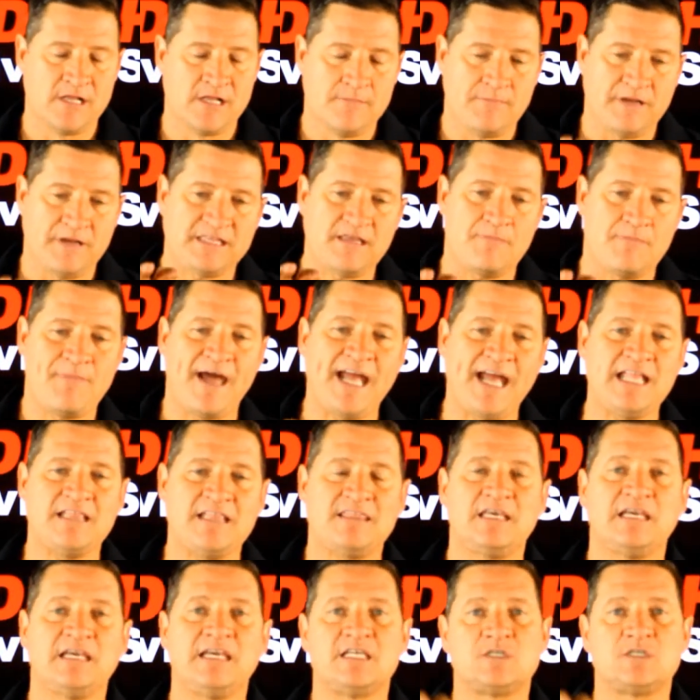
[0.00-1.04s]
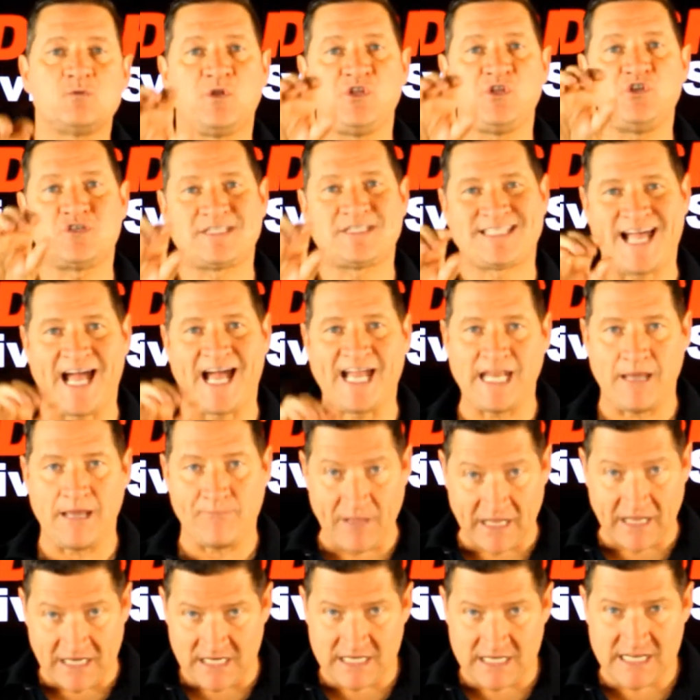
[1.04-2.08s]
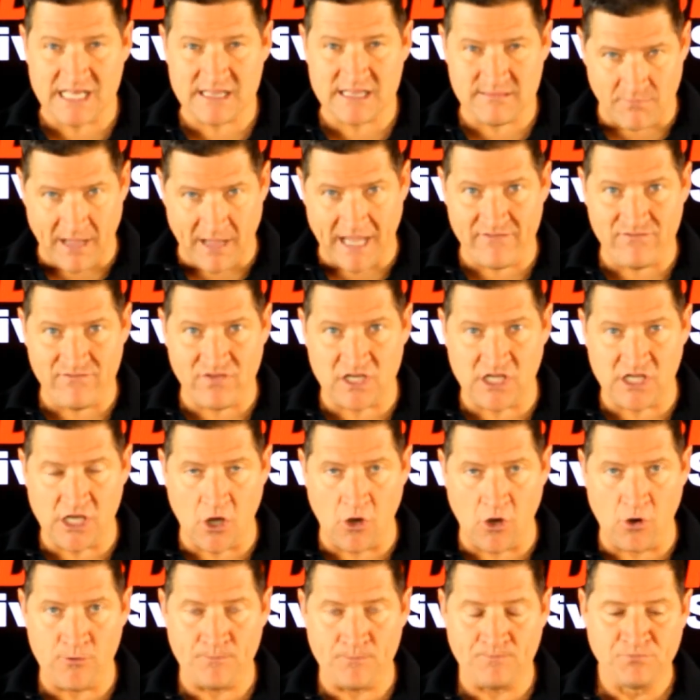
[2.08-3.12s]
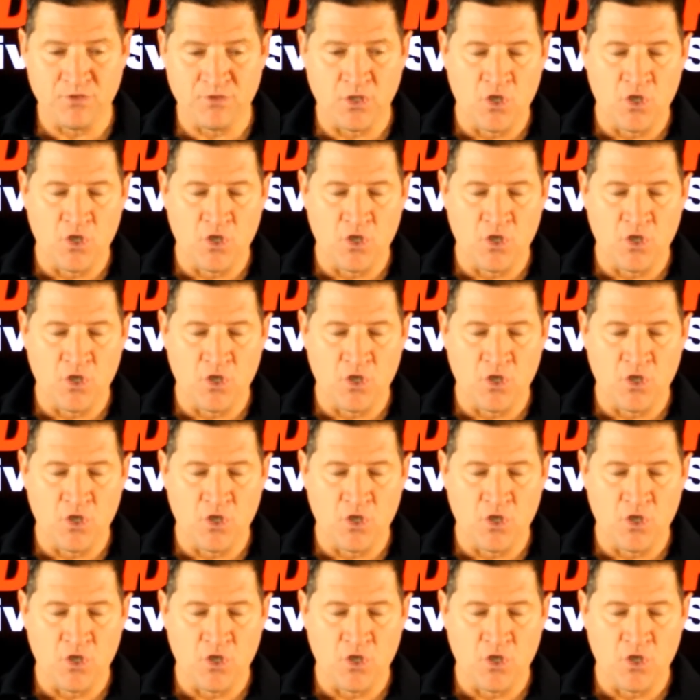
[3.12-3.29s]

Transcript: But the main thing is when you sign up underneath my video,